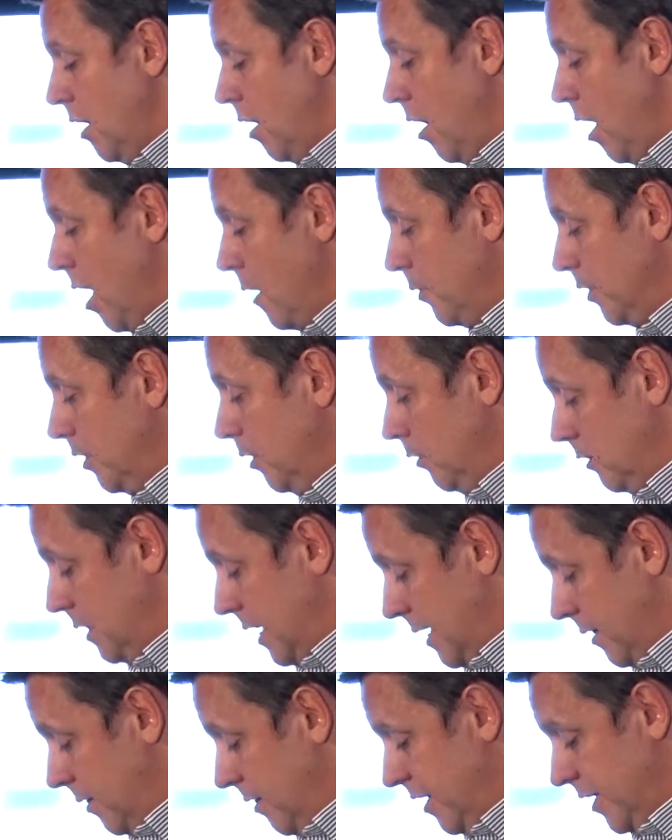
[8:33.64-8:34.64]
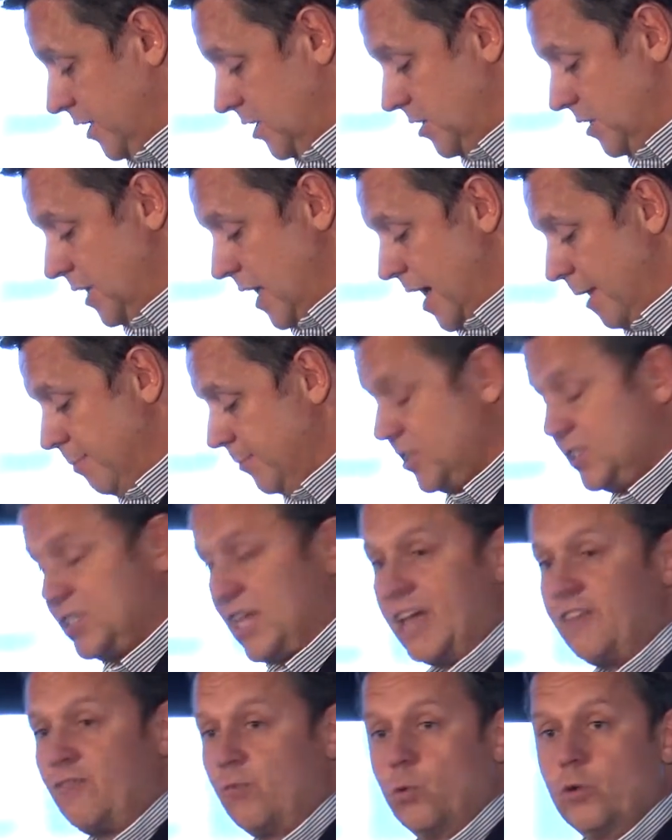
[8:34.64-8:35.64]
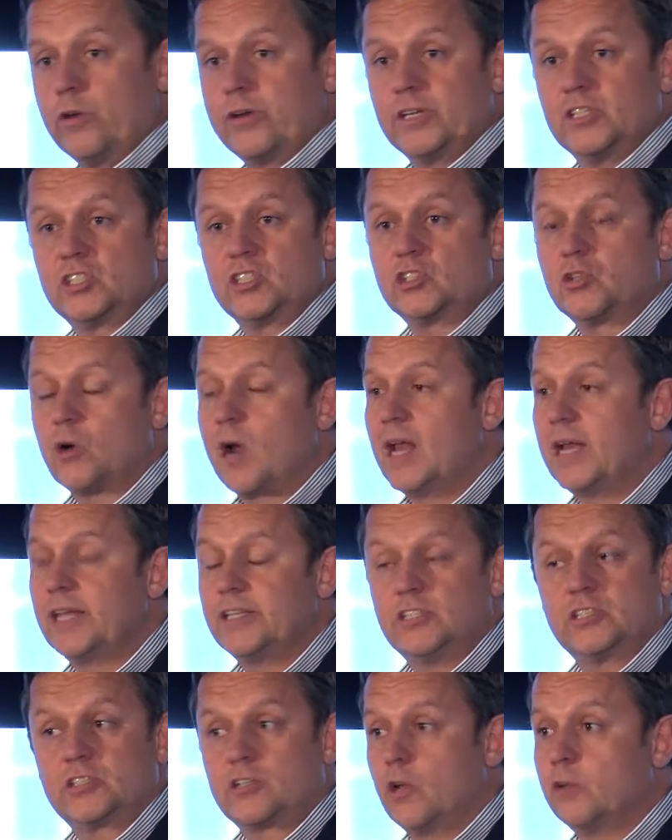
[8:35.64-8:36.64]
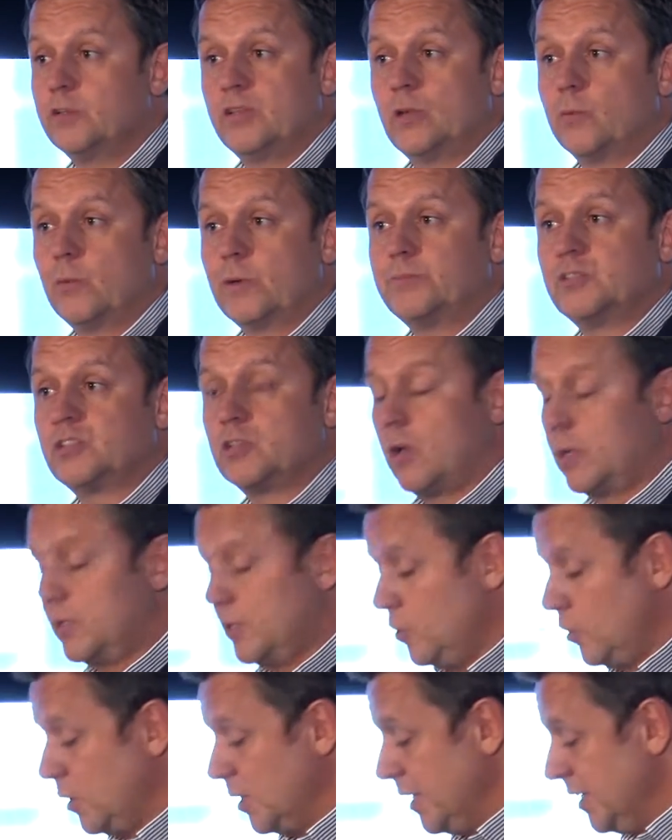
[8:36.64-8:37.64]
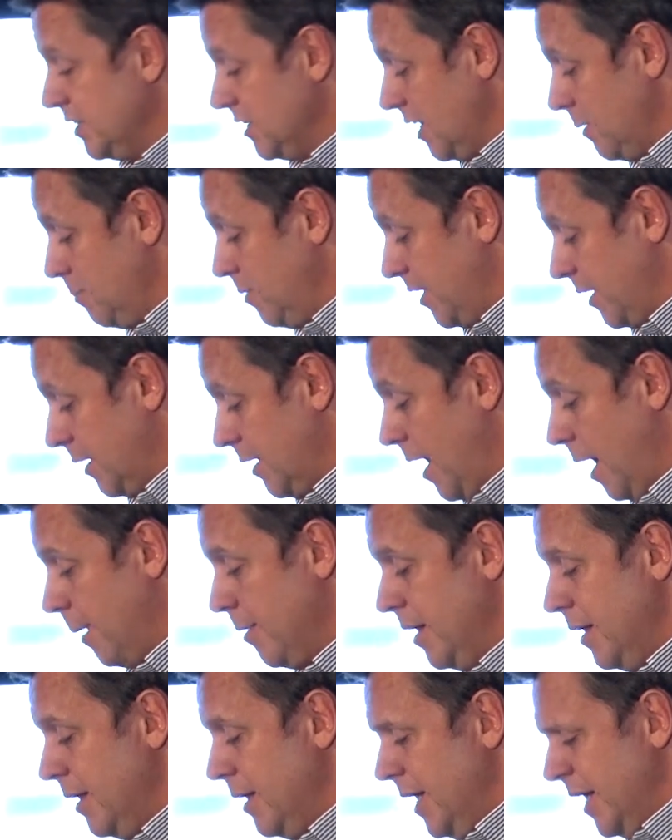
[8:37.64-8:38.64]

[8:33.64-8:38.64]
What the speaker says: I would look at this. Safe Work Australia, just go to their website and you can easily pick it up.